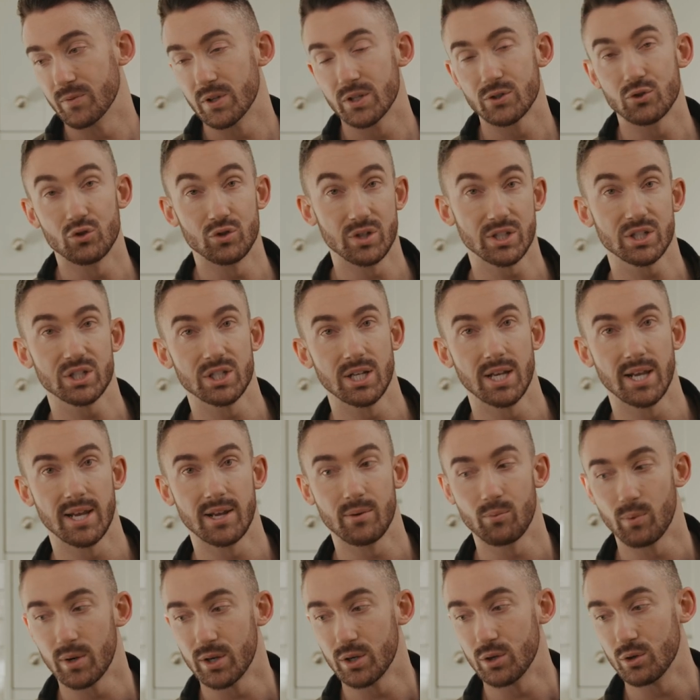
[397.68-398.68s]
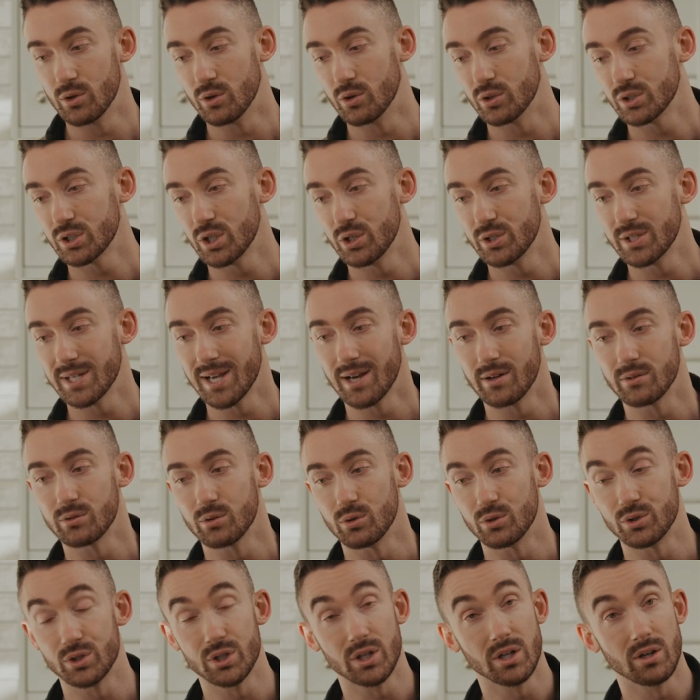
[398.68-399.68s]
Traditionally, when you're shooting
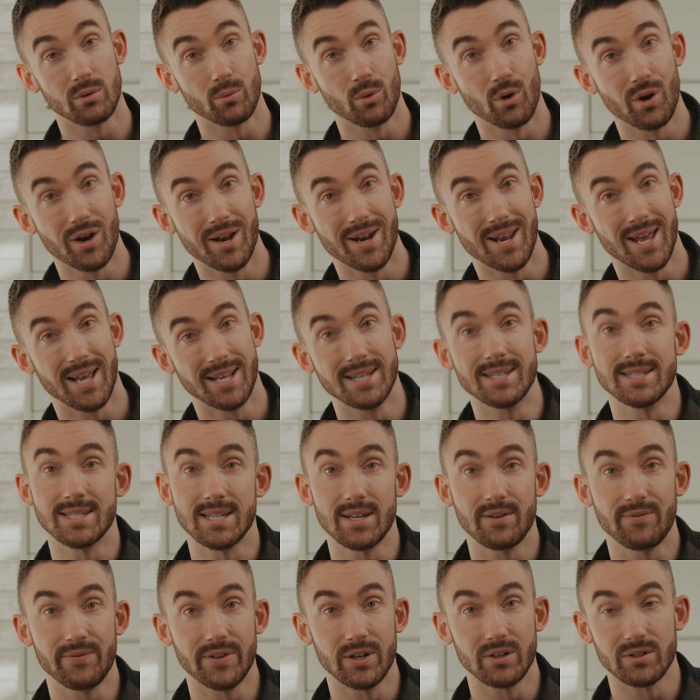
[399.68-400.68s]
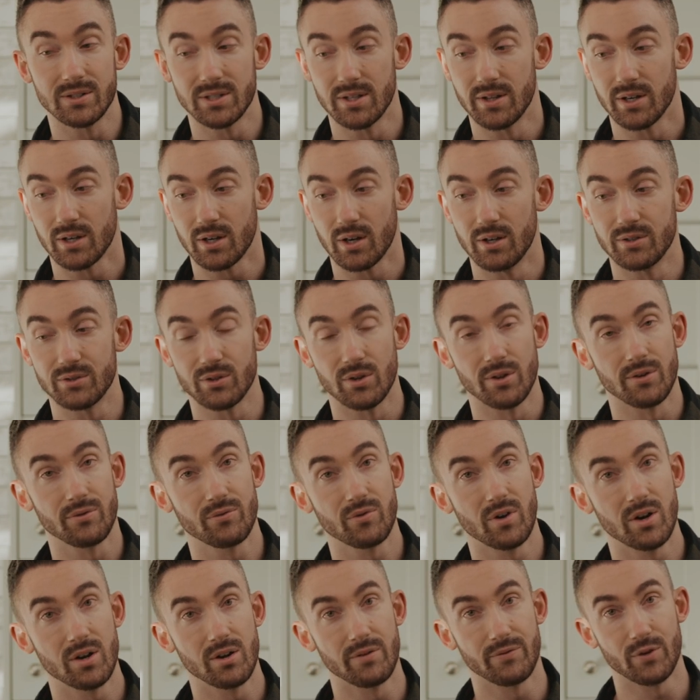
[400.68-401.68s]
outdoors, you're going to want an ND filter that goes on the
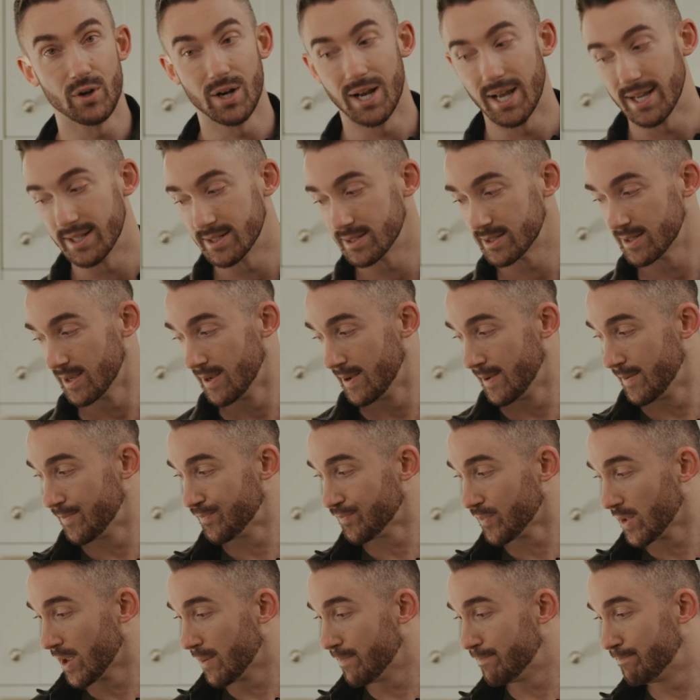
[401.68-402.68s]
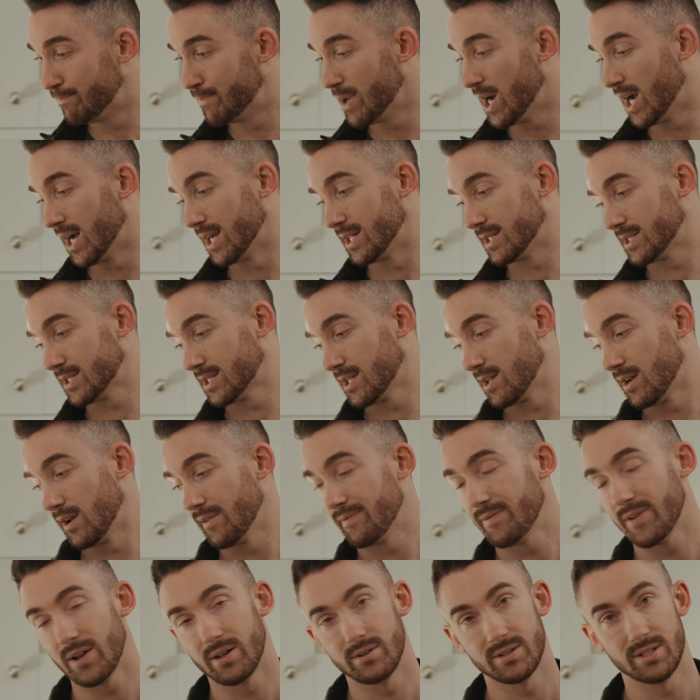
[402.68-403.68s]
front of your lens. But I
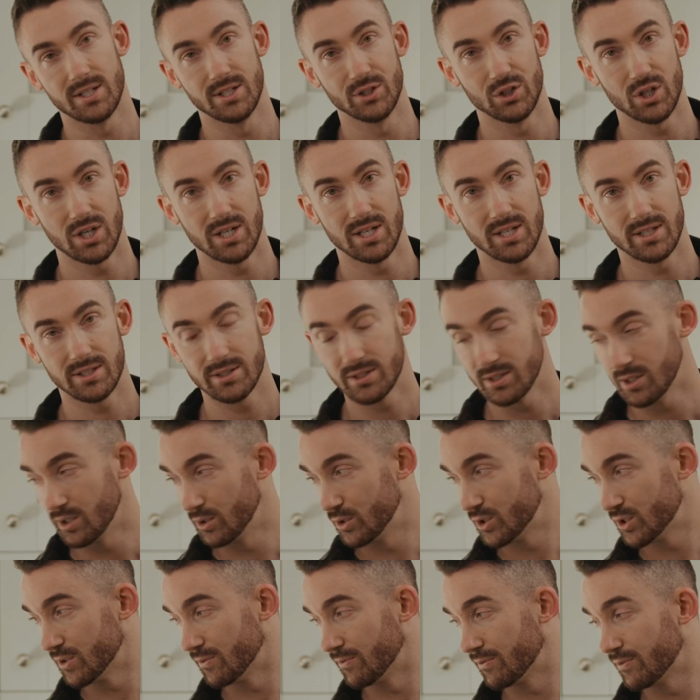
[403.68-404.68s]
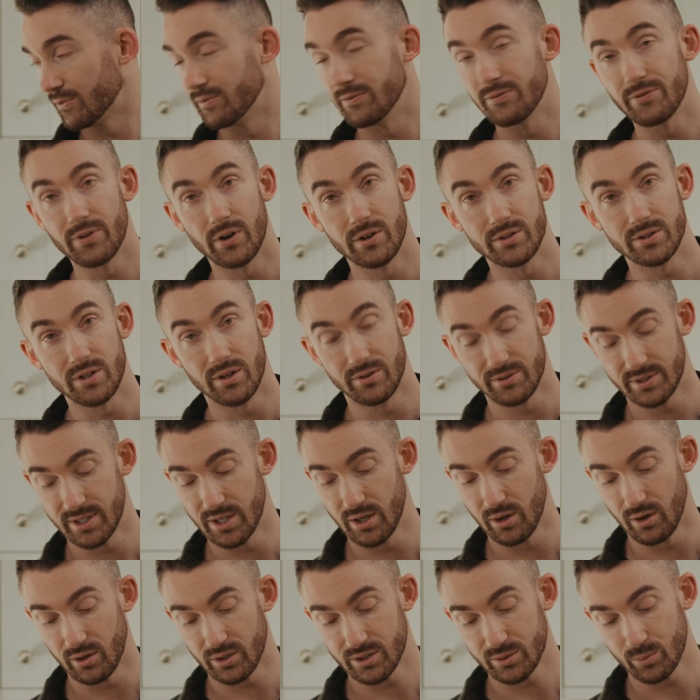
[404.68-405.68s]
found an ingenious solution from
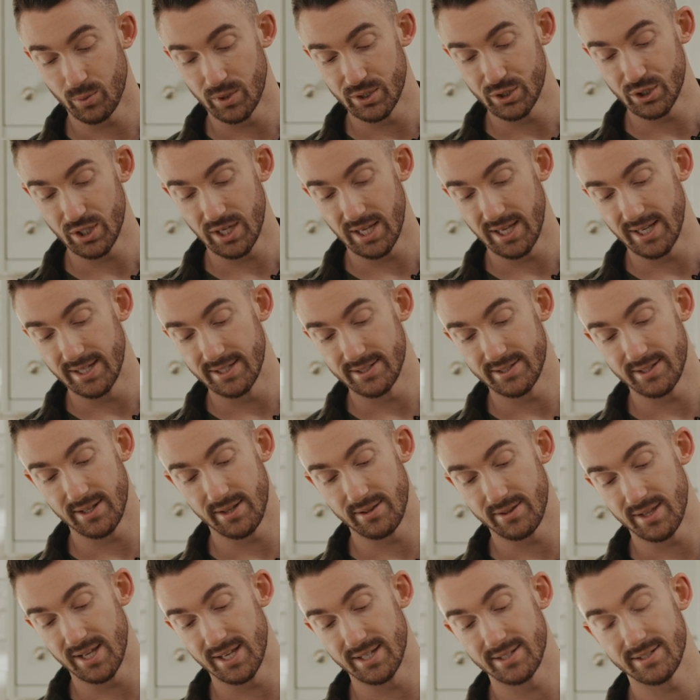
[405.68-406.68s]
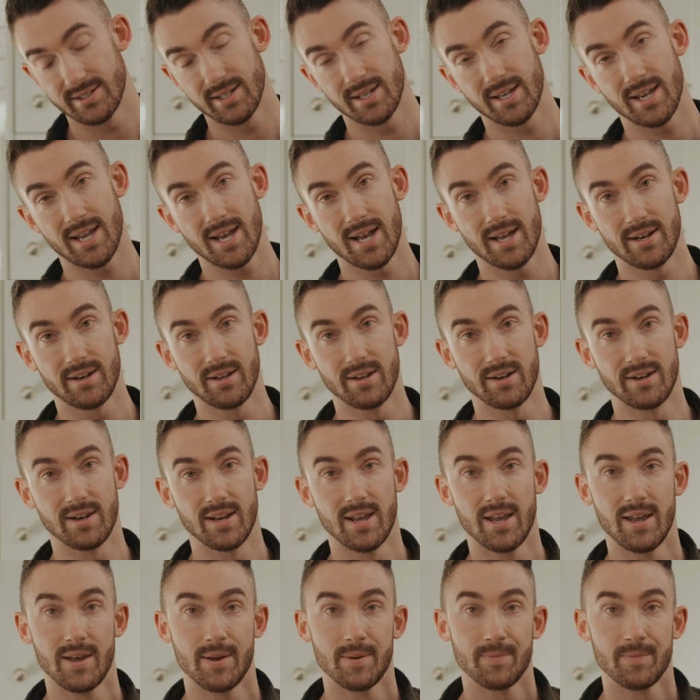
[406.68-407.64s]
Photodiox, which is this Canon